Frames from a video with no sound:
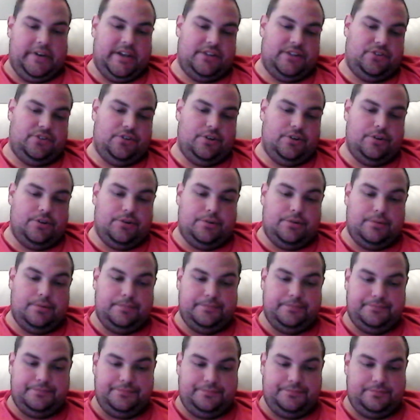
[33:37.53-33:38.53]
Okay,
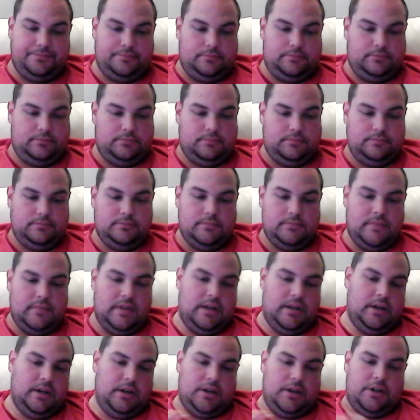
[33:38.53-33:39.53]
so...
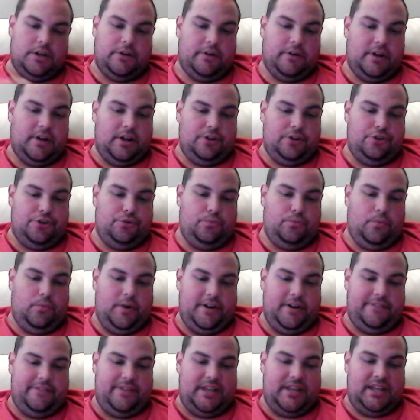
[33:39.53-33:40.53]
No, I'll do
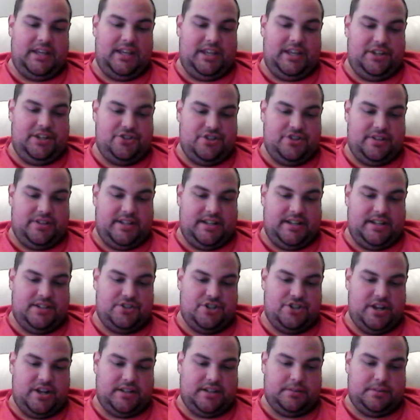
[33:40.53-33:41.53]
one of each and
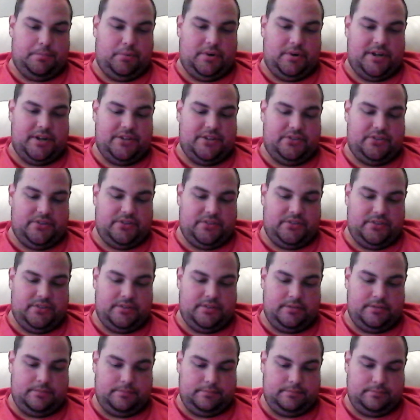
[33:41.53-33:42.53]
then check the
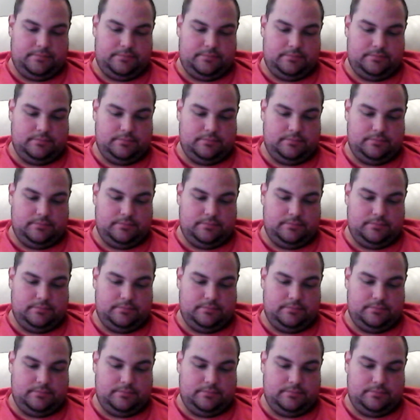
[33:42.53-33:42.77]
prices.